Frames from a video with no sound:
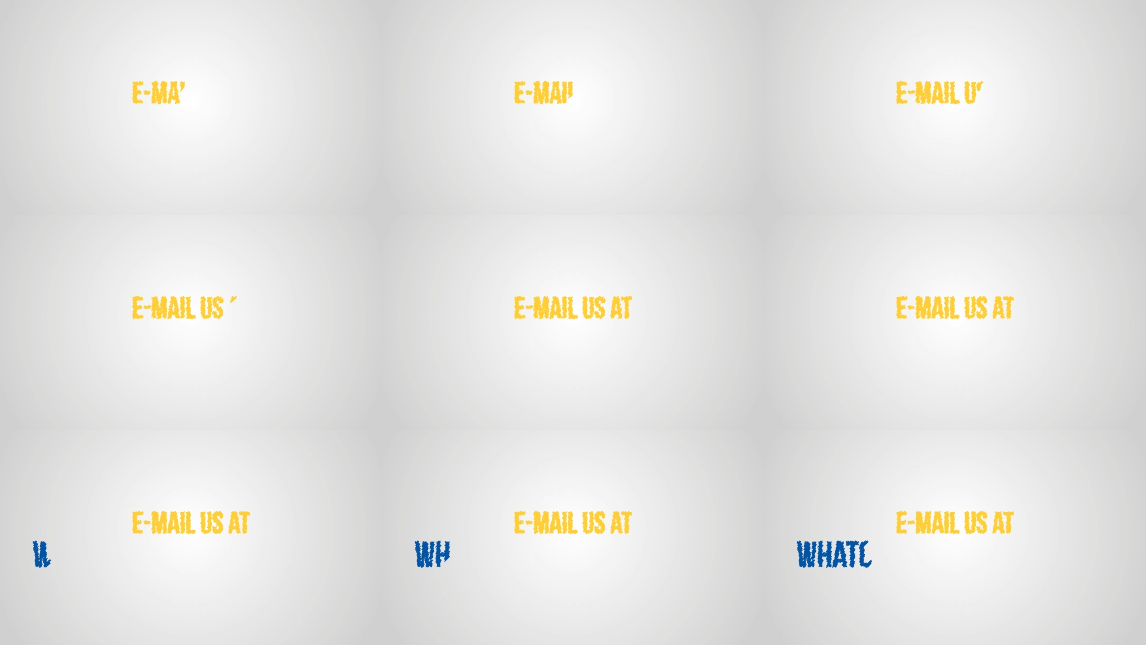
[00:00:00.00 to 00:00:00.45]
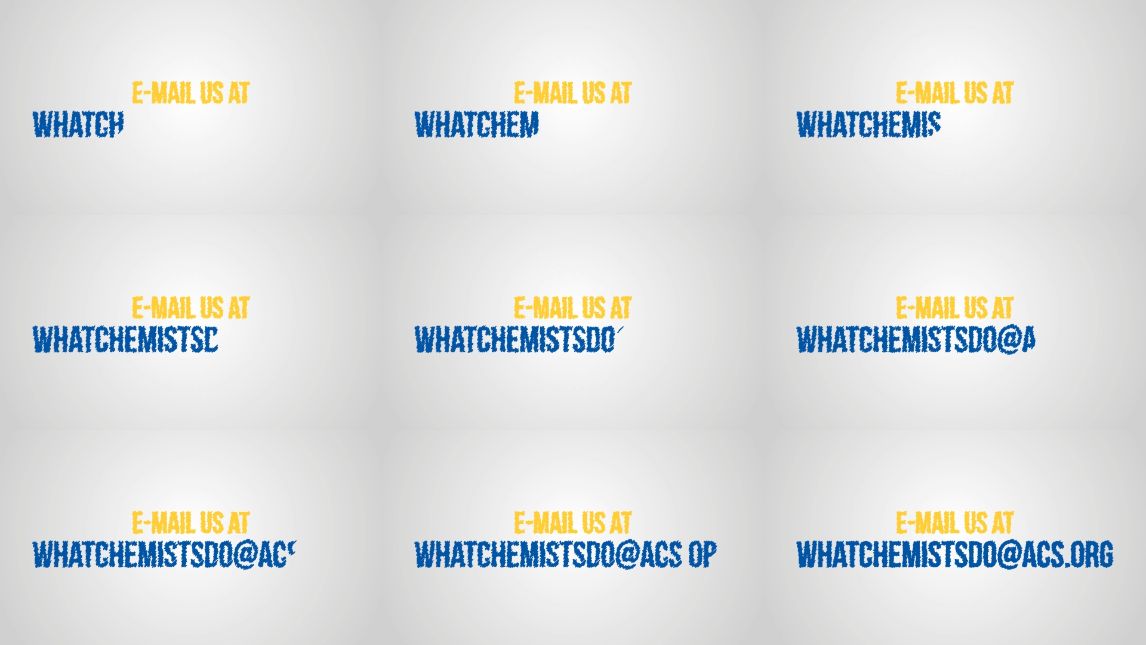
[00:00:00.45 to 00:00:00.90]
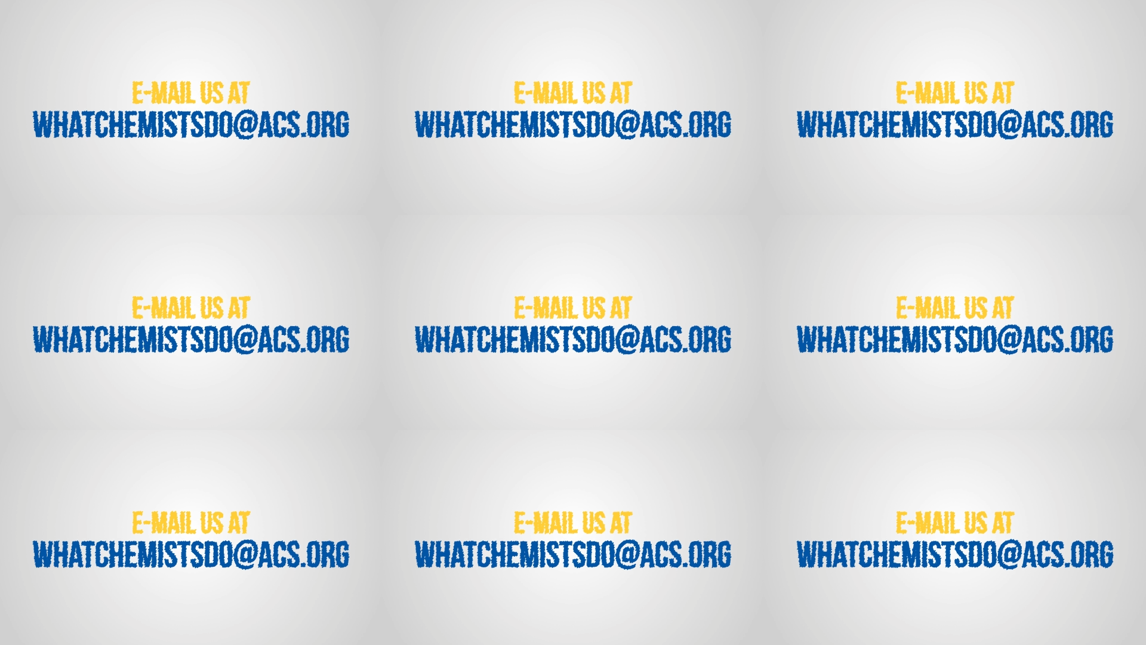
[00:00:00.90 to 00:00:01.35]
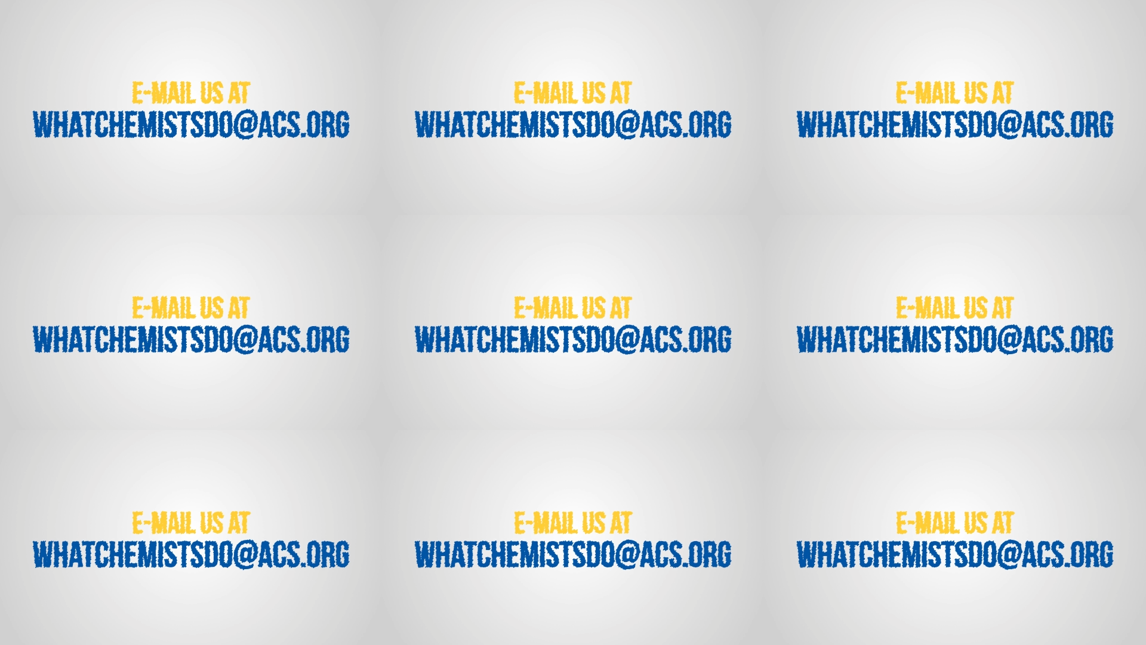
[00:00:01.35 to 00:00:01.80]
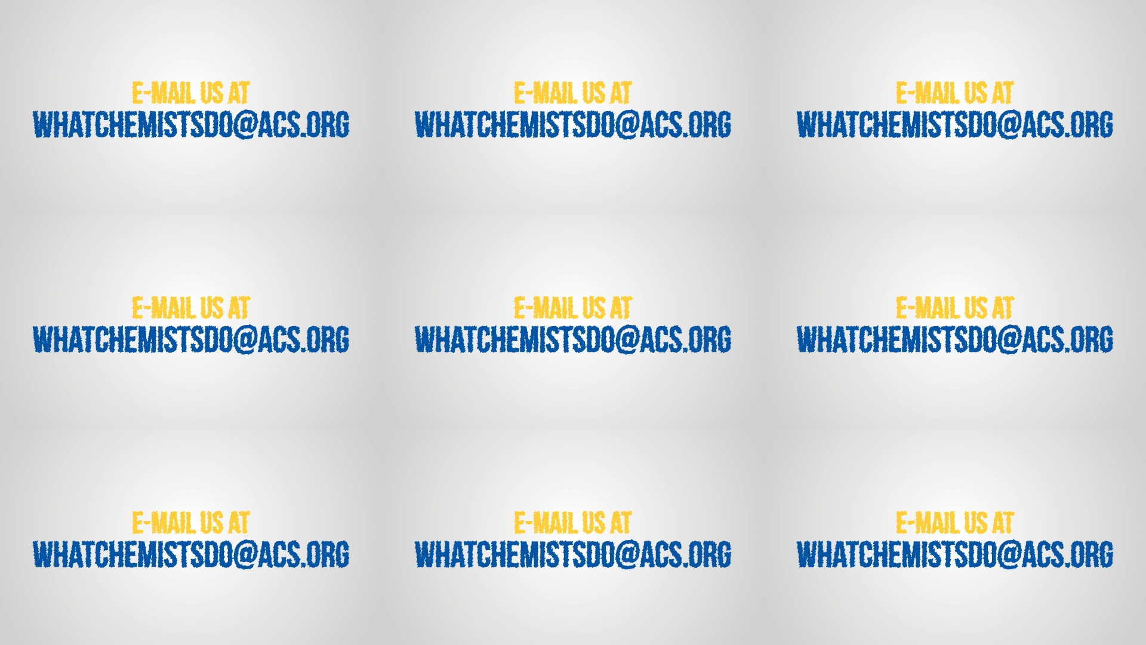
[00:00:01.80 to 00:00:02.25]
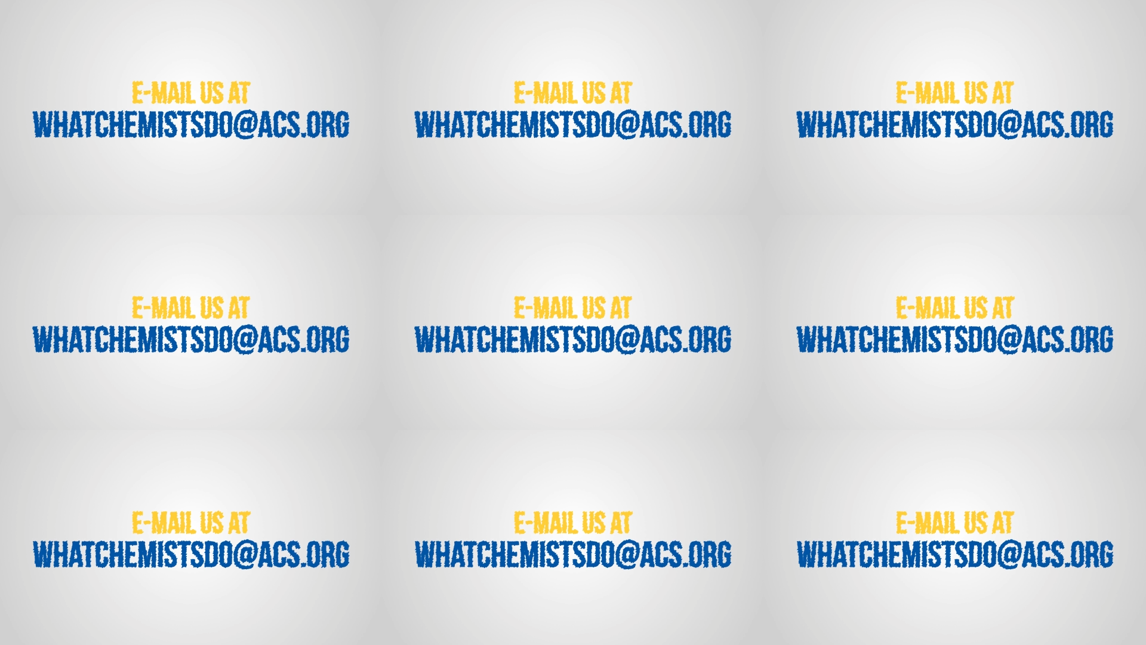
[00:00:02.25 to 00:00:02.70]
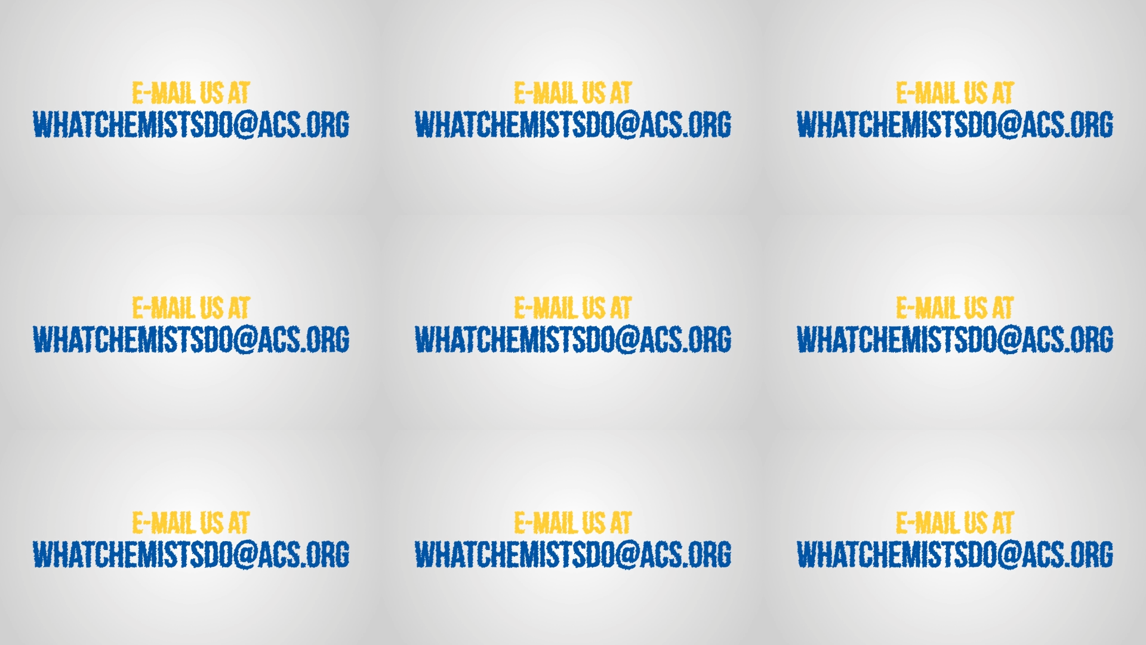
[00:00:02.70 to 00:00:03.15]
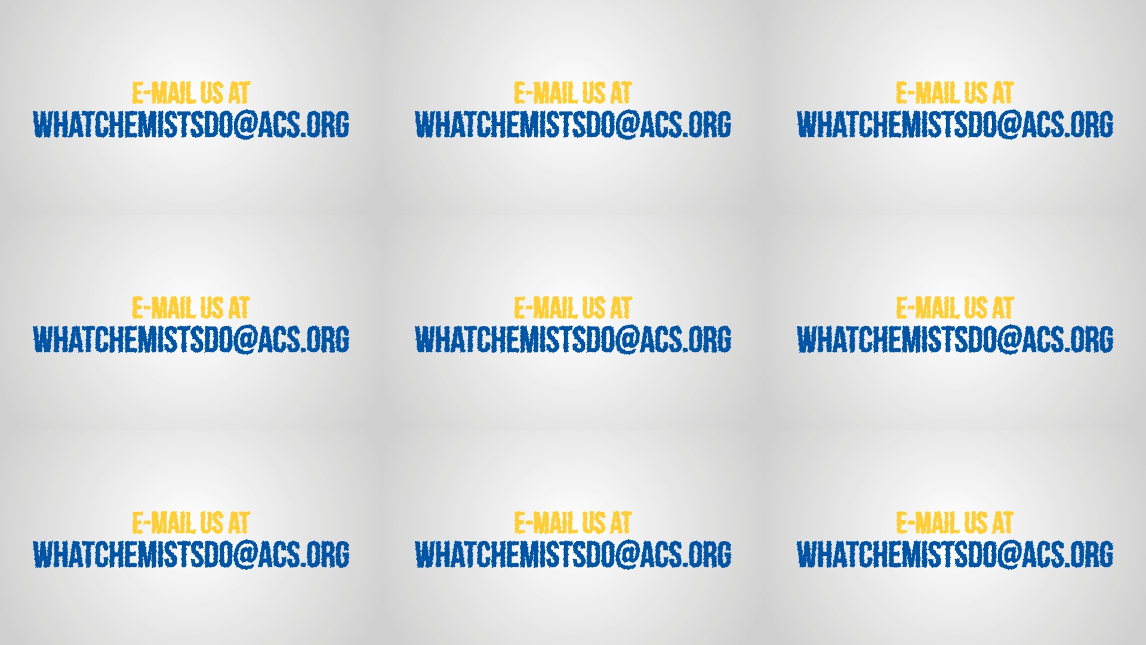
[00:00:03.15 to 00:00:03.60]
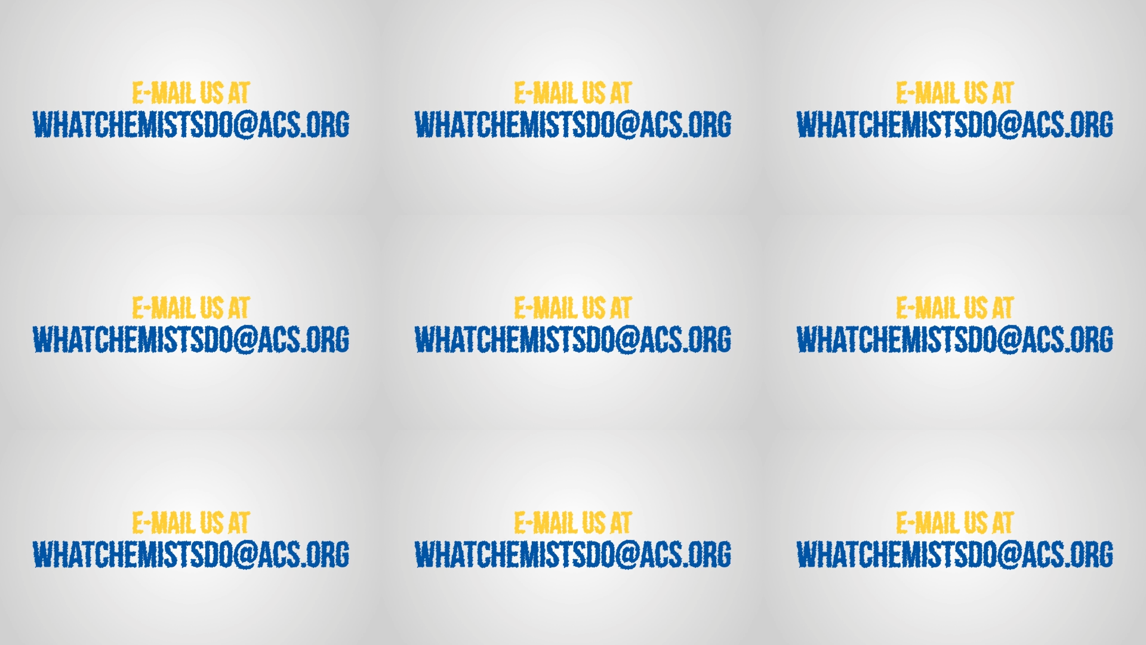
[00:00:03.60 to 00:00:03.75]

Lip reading: Nobody's mouth can be seen.